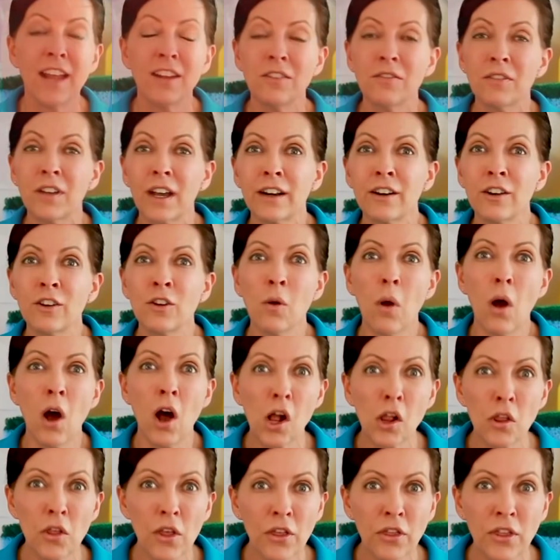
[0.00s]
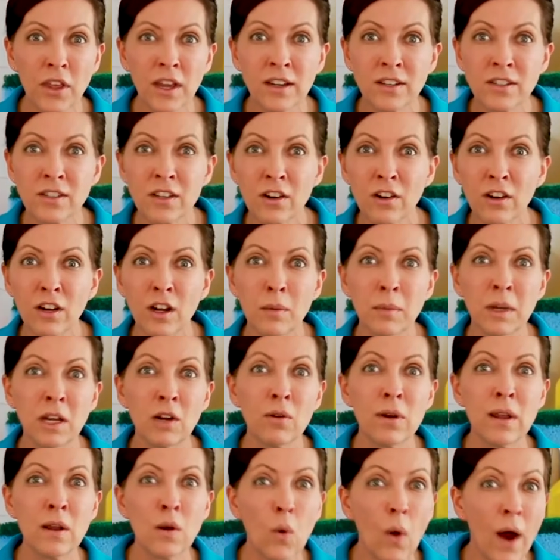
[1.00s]
and you've got to do all the things that are going to
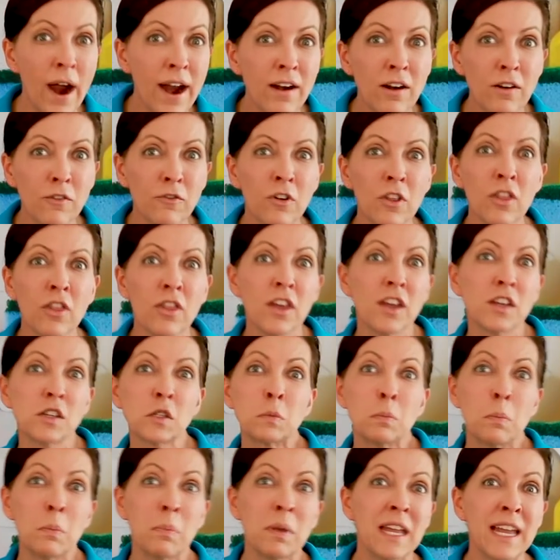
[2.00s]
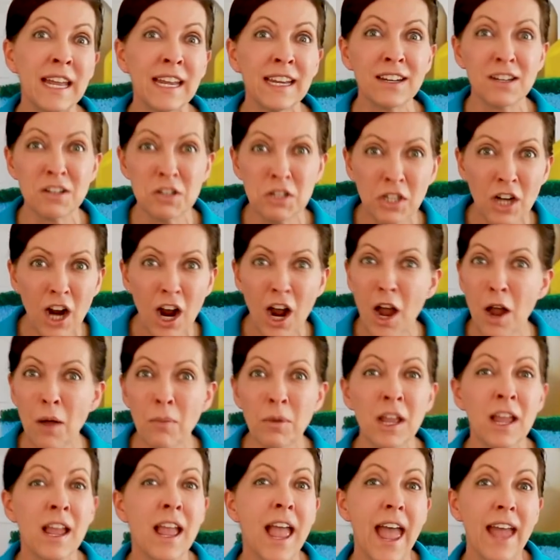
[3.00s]
be required for this big
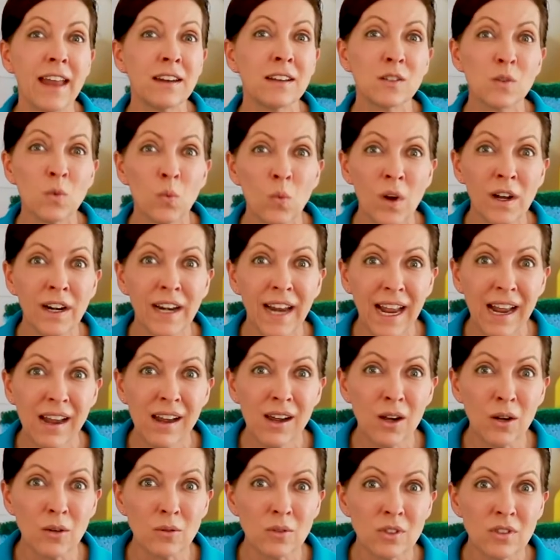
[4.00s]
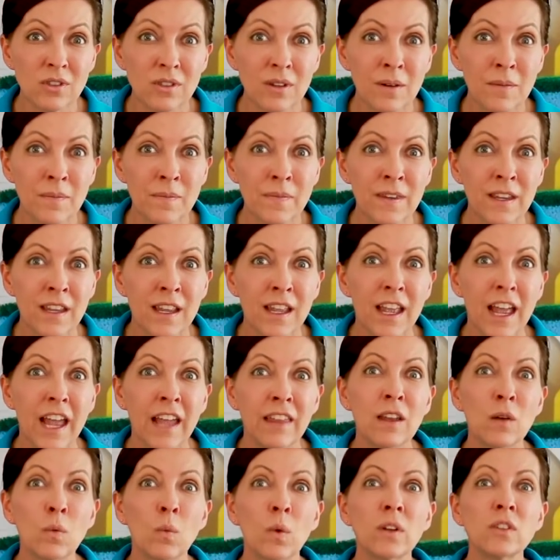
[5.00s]
job. And it's one house.
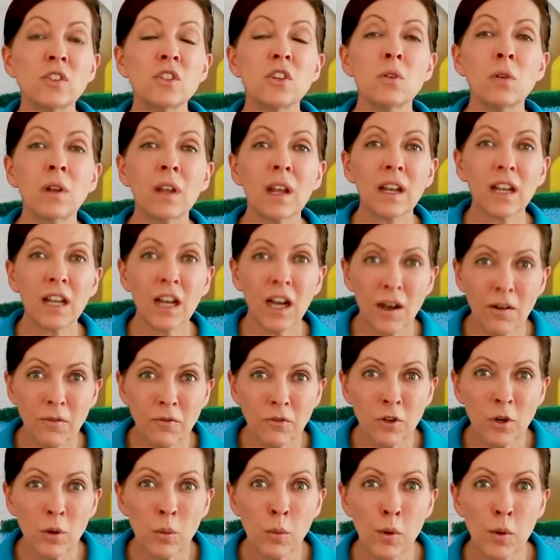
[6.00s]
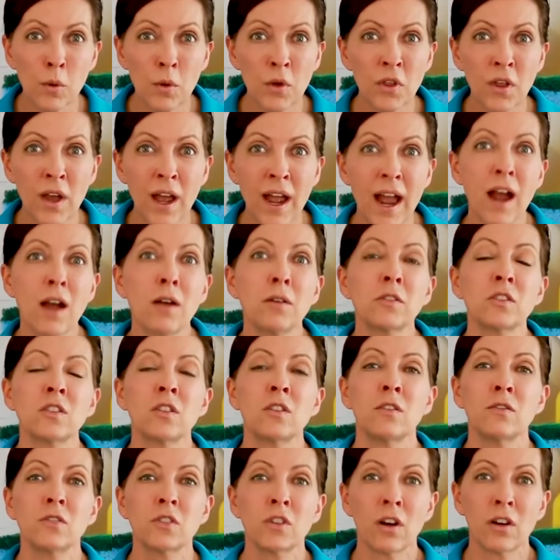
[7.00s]
And then once you get comfortable with that house
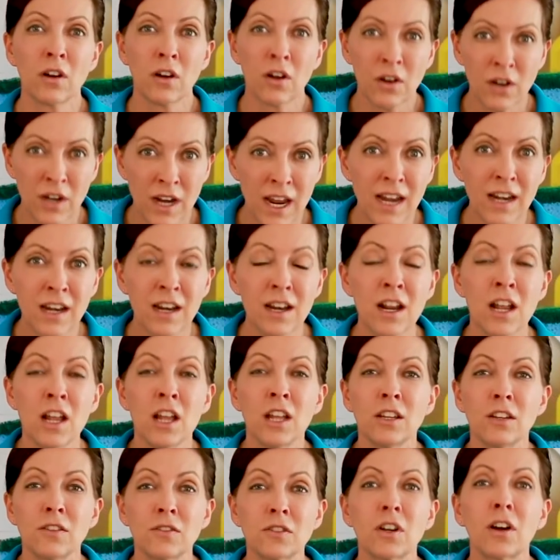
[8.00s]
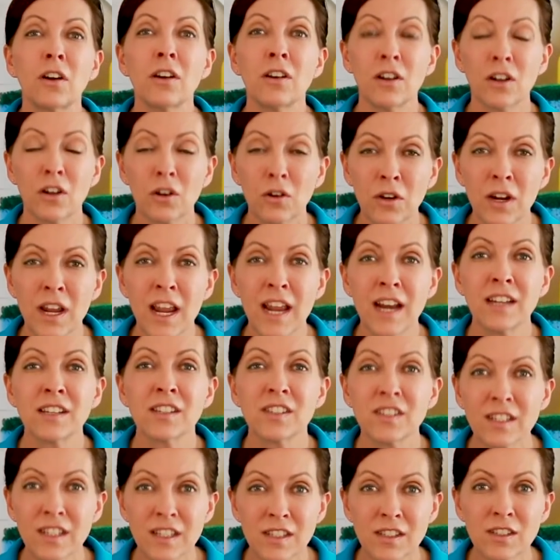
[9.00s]
and you start created, you're starting to create a
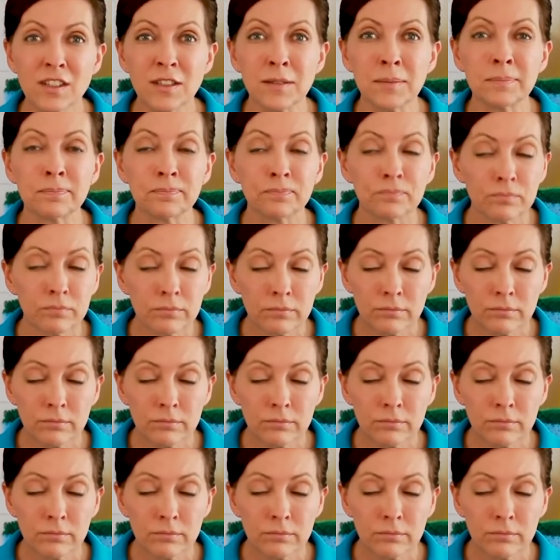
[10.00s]
system